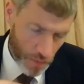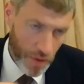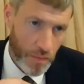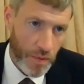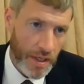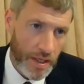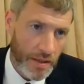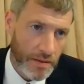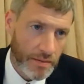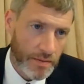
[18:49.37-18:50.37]
can
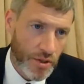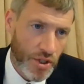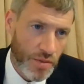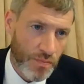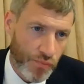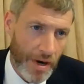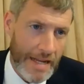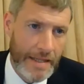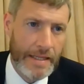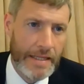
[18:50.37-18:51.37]
we
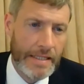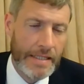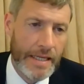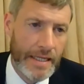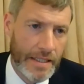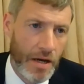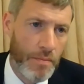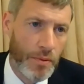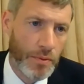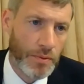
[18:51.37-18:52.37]
spread these
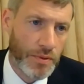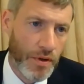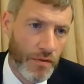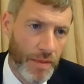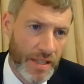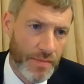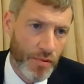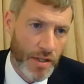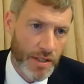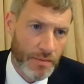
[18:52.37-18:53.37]
examples of best
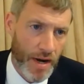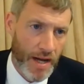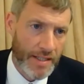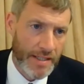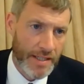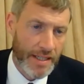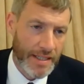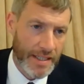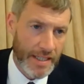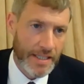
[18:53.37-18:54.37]
practice that
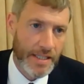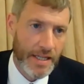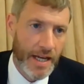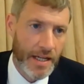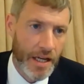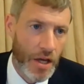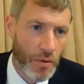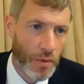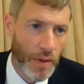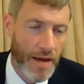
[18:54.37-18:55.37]
exist at a
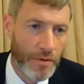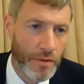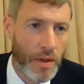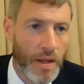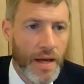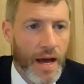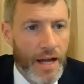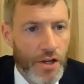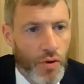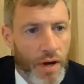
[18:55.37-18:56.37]
local level
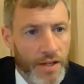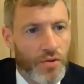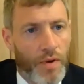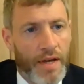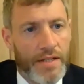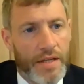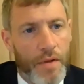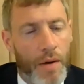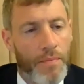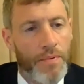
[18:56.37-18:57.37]
and try to raise them
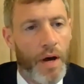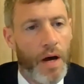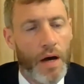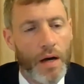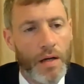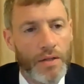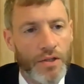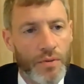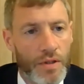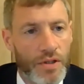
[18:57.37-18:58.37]
up
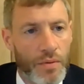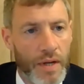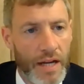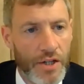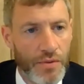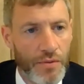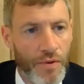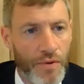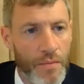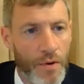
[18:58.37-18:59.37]
to a national
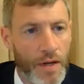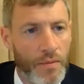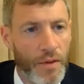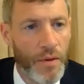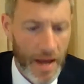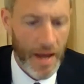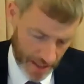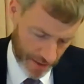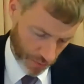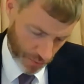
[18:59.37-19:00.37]
framework? Whether you had
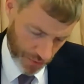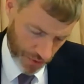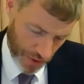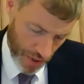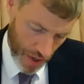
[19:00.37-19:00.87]
any thoughts